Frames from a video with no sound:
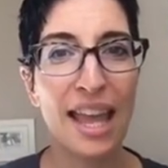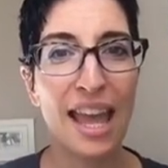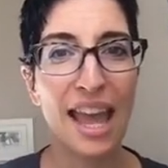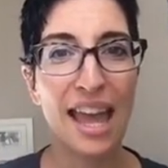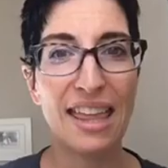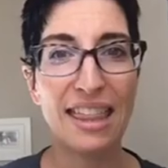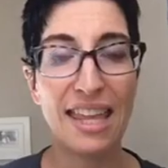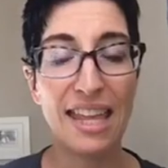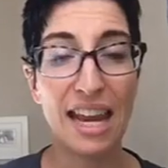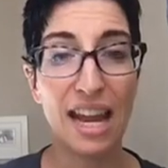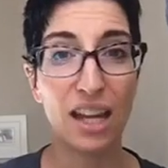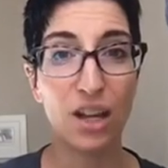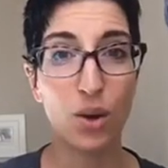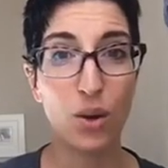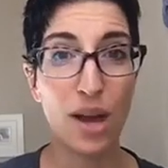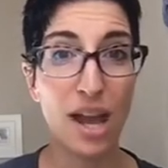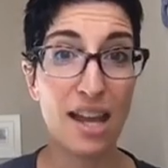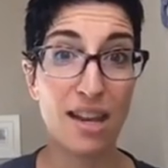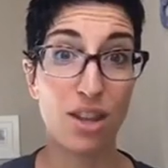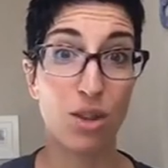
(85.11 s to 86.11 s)
and then I
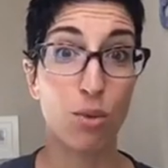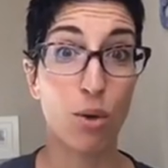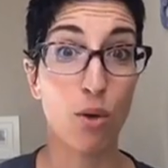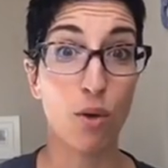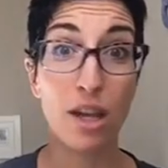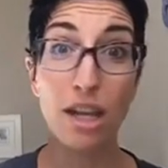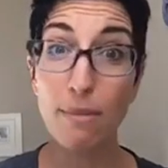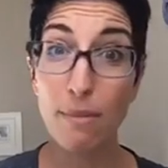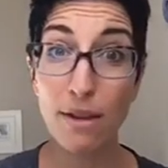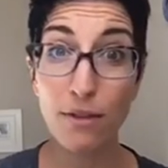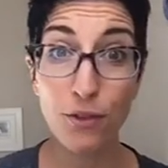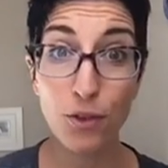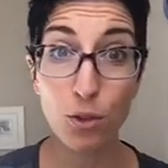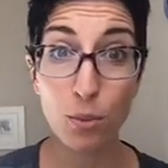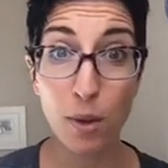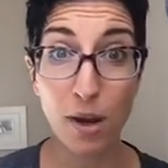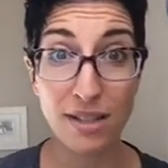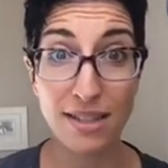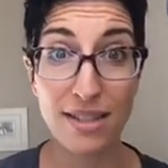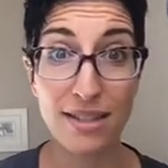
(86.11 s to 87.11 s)
go ahead and throw in my food
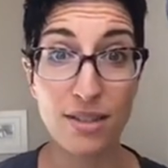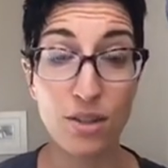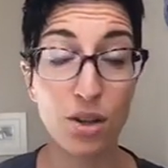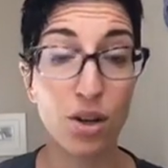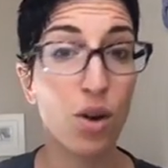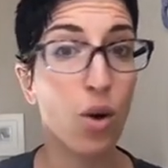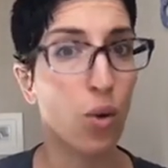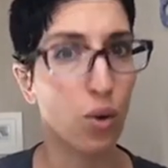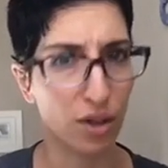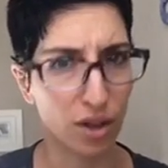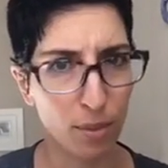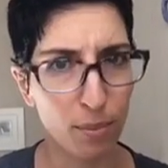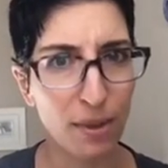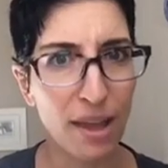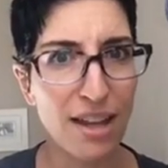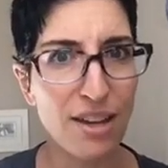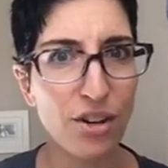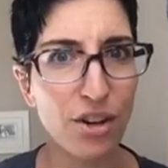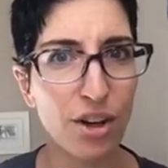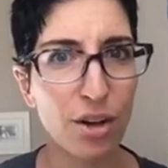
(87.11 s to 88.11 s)
processor or your
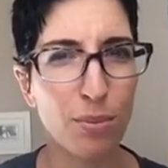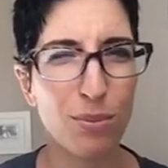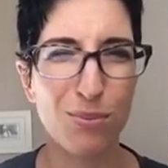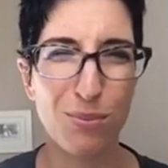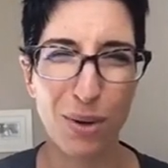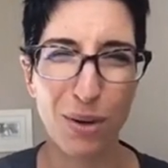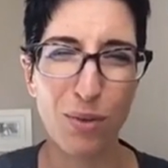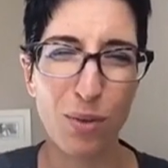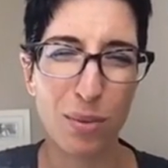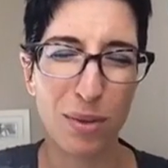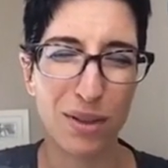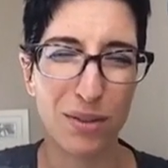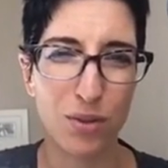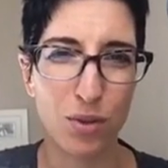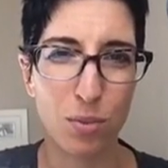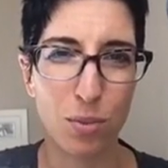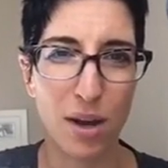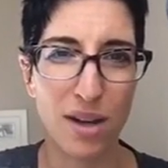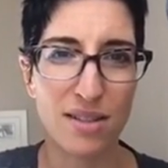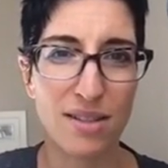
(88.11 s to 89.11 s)
blender, preferably a
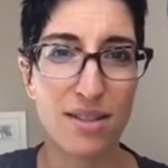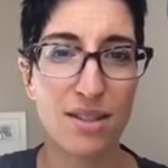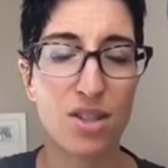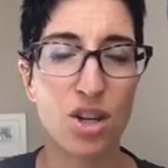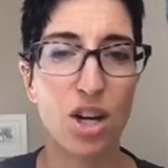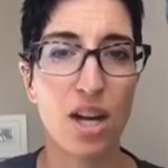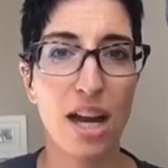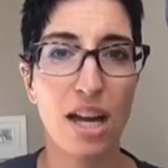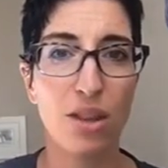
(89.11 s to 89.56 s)
food processor.